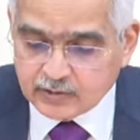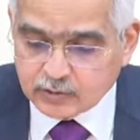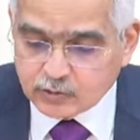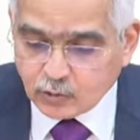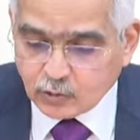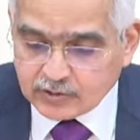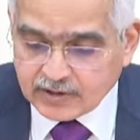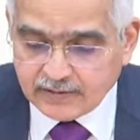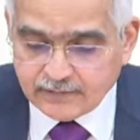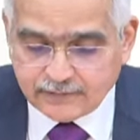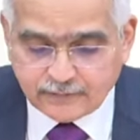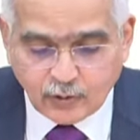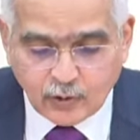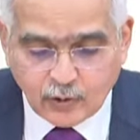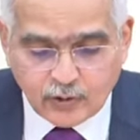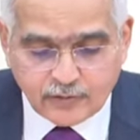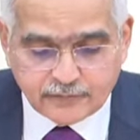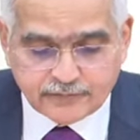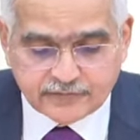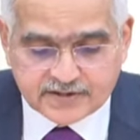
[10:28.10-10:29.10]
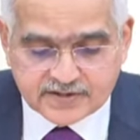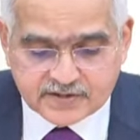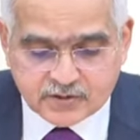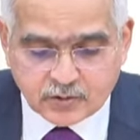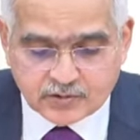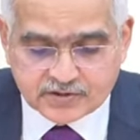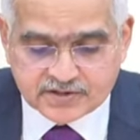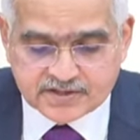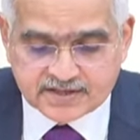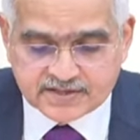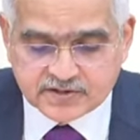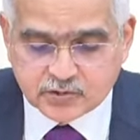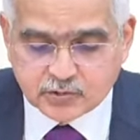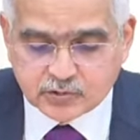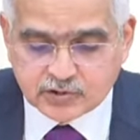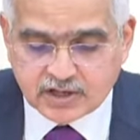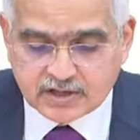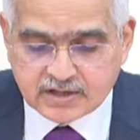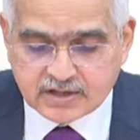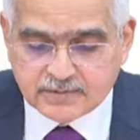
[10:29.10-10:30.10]
The total flow of resources
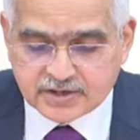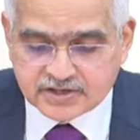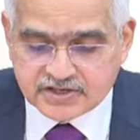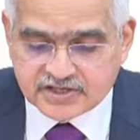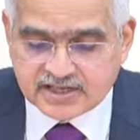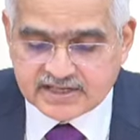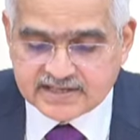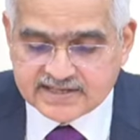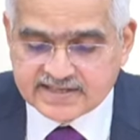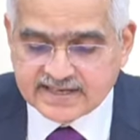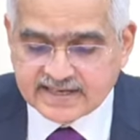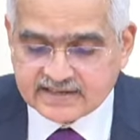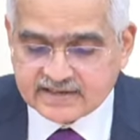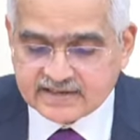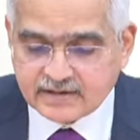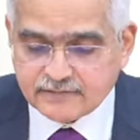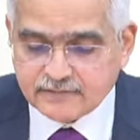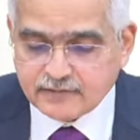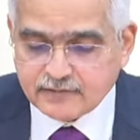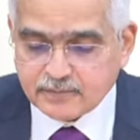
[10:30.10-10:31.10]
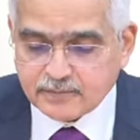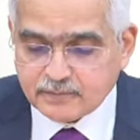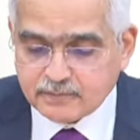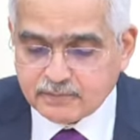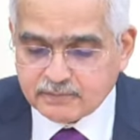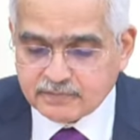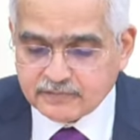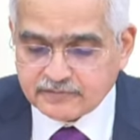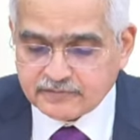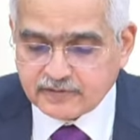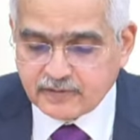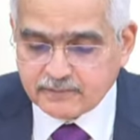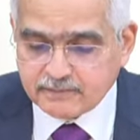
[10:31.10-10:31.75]
to the commercial sector from